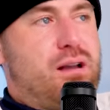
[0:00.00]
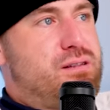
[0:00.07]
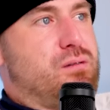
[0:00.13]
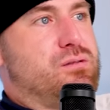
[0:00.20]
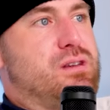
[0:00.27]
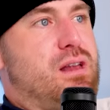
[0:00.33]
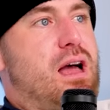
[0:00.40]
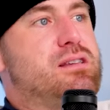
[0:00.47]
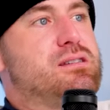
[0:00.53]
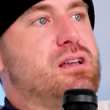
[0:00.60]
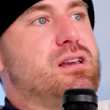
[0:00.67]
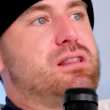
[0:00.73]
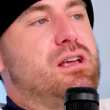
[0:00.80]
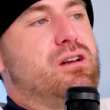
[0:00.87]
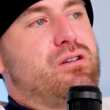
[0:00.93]
Because uh, I was a, I
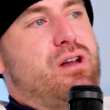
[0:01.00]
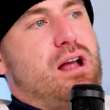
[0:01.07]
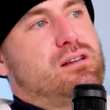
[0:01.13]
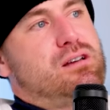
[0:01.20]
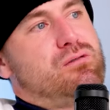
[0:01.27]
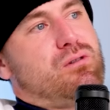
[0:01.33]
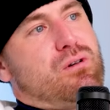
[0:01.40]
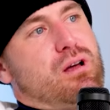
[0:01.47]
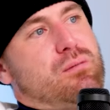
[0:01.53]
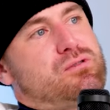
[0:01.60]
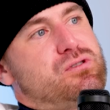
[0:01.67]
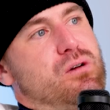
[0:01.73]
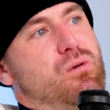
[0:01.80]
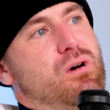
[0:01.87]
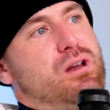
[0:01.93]
studied theater and acting growing
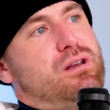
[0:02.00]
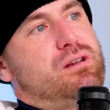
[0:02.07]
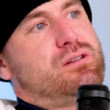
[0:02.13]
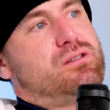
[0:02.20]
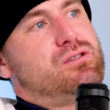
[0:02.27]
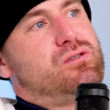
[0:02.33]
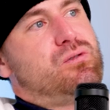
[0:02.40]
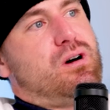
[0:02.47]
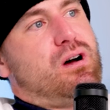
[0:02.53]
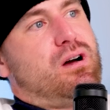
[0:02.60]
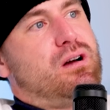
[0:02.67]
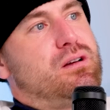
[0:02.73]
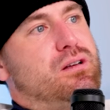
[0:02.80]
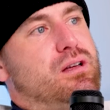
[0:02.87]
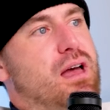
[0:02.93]
up, so I wanted to do
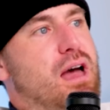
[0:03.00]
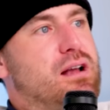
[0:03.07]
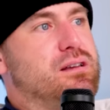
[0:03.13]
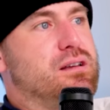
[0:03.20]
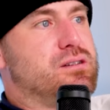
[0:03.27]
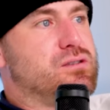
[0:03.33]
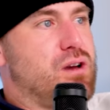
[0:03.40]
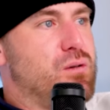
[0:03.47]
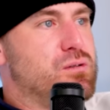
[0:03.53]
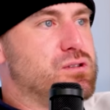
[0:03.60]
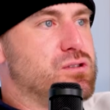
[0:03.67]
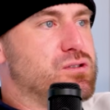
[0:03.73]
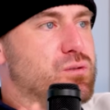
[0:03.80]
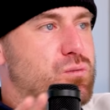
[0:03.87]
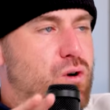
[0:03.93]
uh, acting. So I
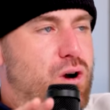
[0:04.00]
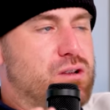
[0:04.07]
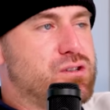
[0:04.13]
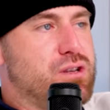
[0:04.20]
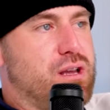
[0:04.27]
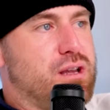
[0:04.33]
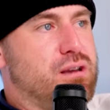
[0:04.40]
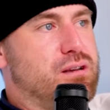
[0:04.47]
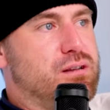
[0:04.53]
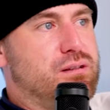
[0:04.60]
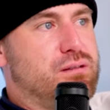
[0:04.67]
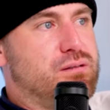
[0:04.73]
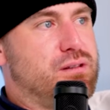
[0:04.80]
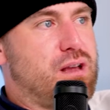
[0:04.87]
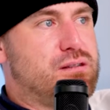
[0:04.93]
was used to watch like
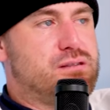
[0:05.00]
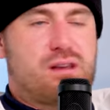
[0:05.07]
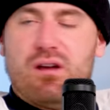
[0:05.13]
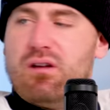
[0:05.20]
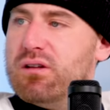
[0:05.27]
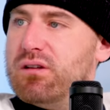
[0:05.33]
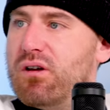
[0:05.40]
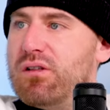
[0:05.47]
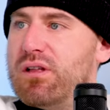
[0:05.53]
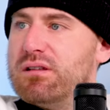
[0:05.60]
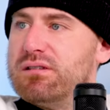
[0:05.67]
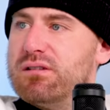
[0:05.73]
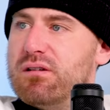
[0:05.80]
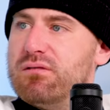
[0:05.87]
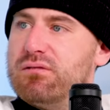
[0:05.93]
Denzel and
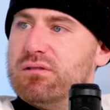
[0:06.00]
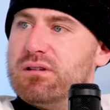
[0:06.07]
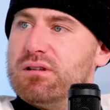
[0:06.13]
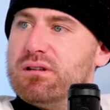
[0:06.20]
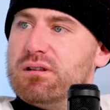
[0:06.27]
all that stuff.